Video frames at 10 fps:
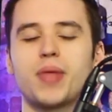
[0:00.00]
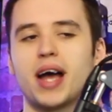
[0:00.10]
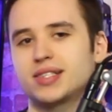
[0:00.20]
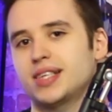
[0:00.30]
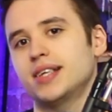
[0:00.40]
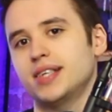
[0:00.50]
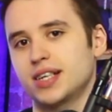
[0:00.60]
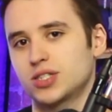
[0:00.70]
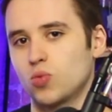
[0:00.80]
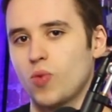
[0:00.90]

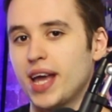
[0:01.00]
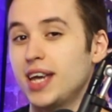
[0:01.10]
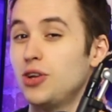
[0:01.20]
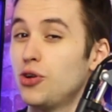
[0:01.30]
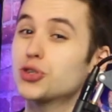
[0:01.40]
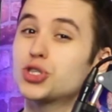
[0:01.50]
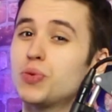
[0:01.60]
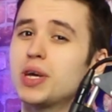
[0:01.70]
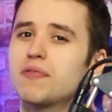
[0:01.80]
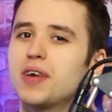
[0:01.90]
aesthetics, the way he looks
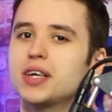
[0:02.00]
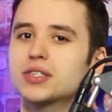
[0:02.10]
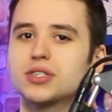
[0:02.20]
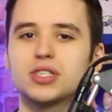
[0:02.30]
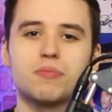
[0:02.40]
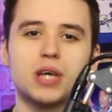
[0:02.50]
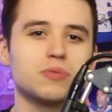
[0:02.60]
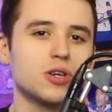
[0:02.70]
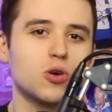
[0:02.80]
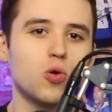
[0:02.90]
doing things can
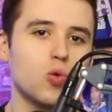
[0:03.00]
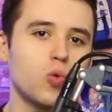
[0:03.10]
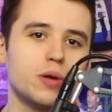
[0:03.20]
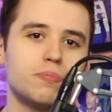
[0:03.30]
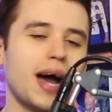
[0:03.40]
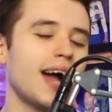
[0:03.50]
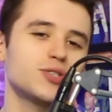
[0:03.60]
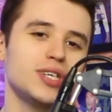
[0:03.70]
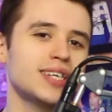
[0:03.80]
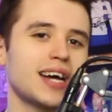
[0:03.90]
sometimes look awkward, but
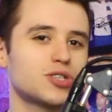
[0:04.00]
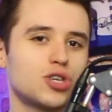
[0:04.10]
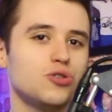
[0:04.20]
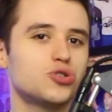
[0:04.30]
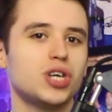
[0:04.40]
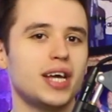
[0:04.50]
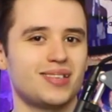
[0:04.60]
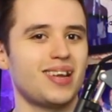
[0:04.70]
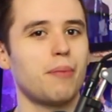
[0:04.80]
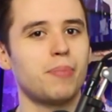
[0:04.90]
actually his execution
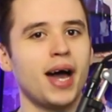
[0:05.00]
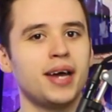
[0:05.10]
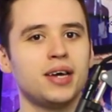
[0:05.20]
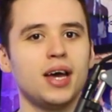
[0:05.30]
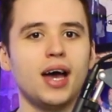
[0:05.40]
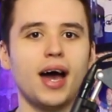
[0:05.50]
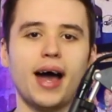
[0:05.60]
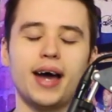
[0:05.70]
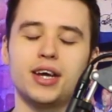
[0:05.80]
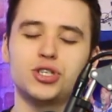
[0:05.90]
isn't that bad.
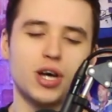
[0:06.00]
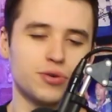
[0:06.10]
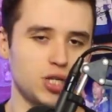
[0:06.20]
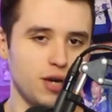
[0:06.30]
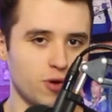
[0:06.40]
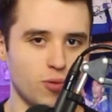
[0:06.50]
And a Chelsea, for